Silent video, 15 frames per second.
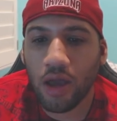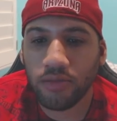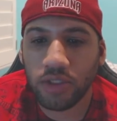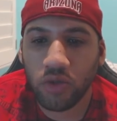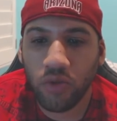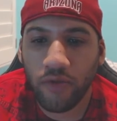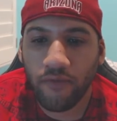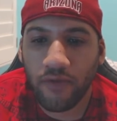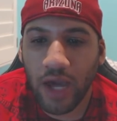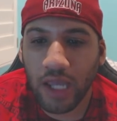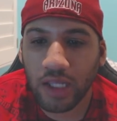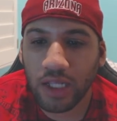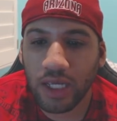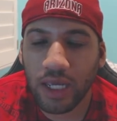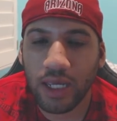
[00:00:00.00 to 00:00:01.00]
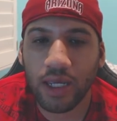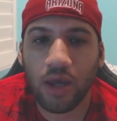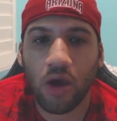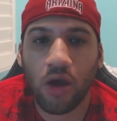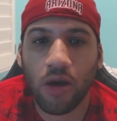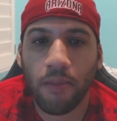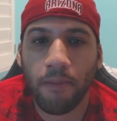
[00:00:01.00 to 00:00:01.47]
So we finally hit
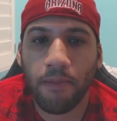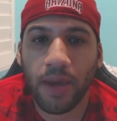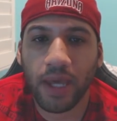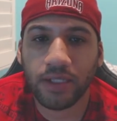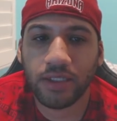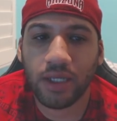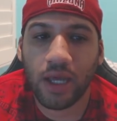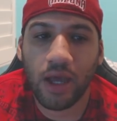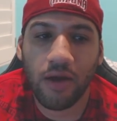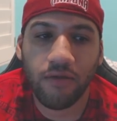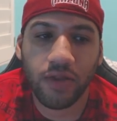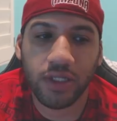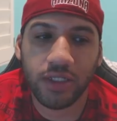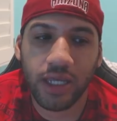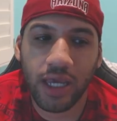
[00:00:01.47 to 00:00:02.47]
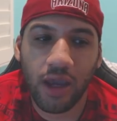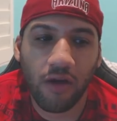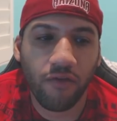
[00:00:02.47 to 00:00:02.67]
our bet of the day,